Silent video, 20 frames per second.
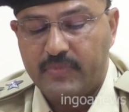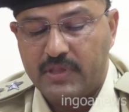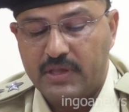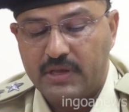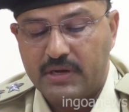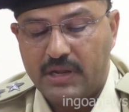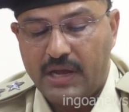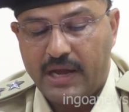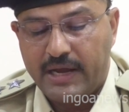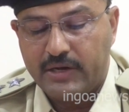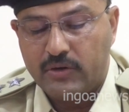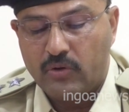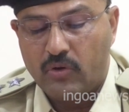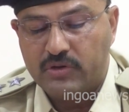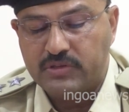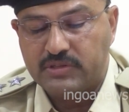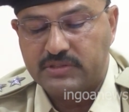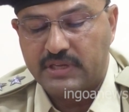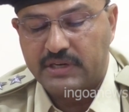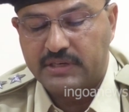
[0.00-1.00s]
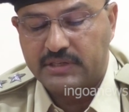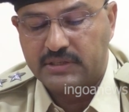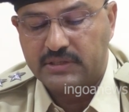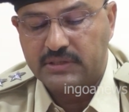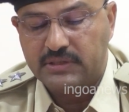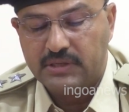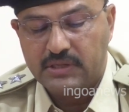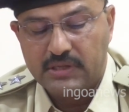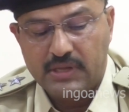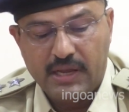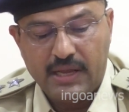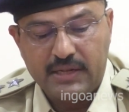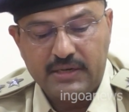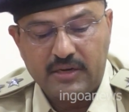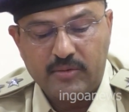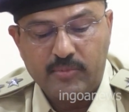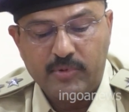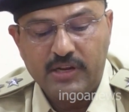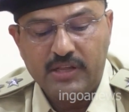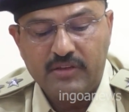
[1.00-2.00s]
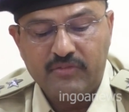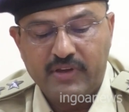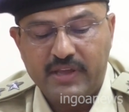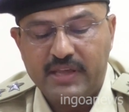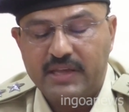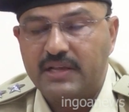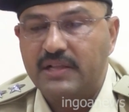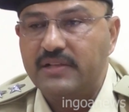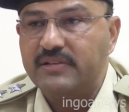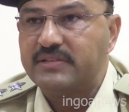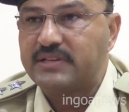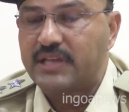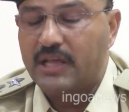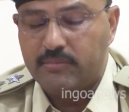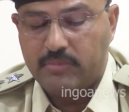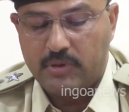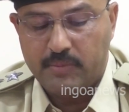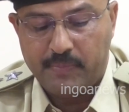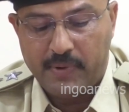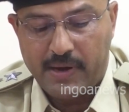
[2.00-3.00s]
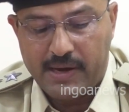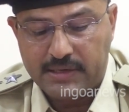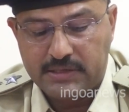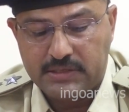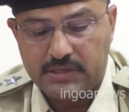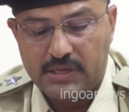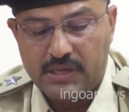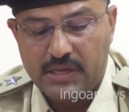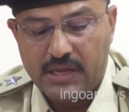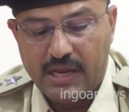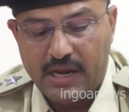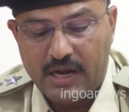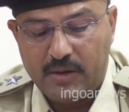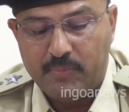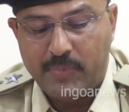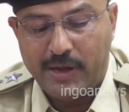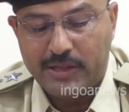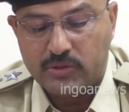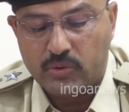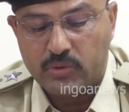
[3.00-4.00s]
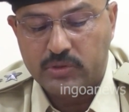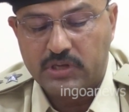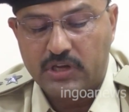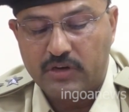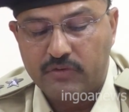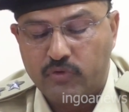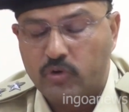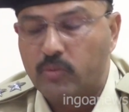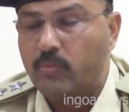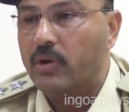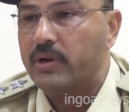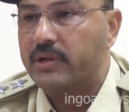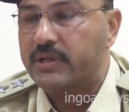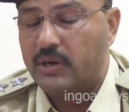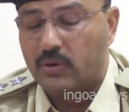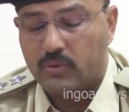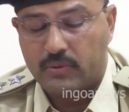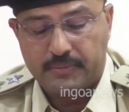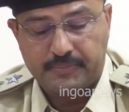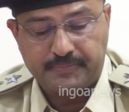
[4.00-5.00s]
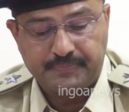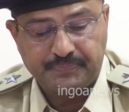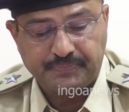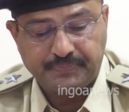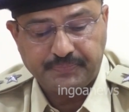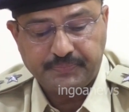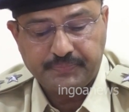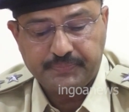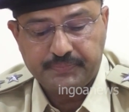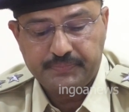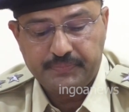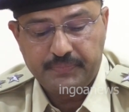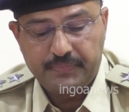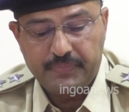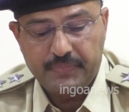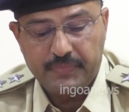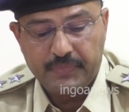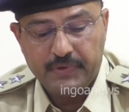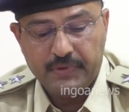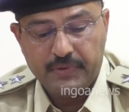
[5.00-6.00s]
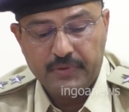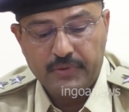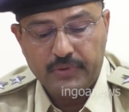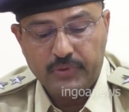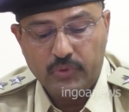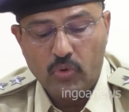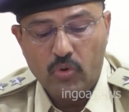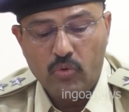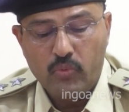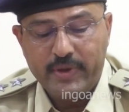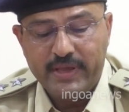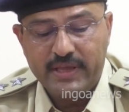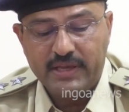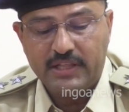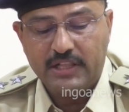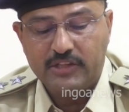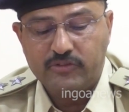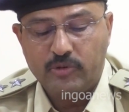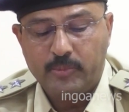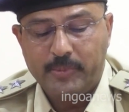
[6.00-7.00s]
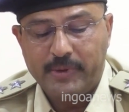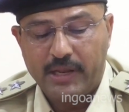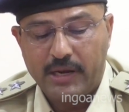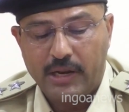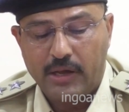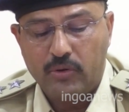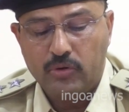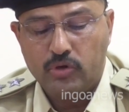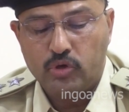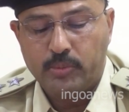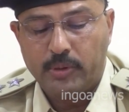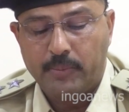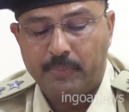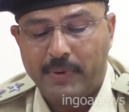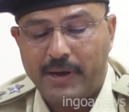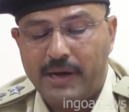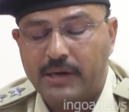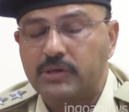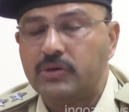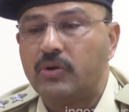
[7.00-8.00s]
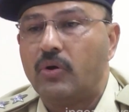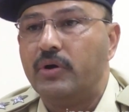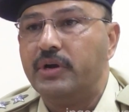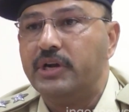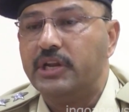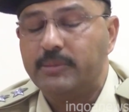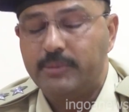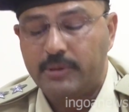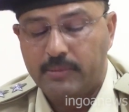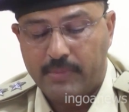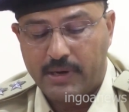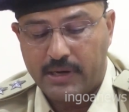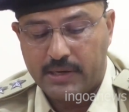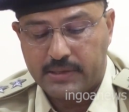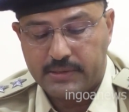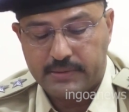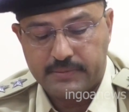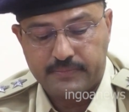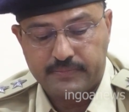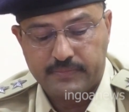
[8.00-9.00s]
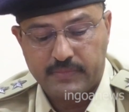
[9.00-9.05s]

near Inox Theatre and remaining vehicles can be parked at Bandodkar football ground. No vehicles will be allowed to be parked on DB Marg.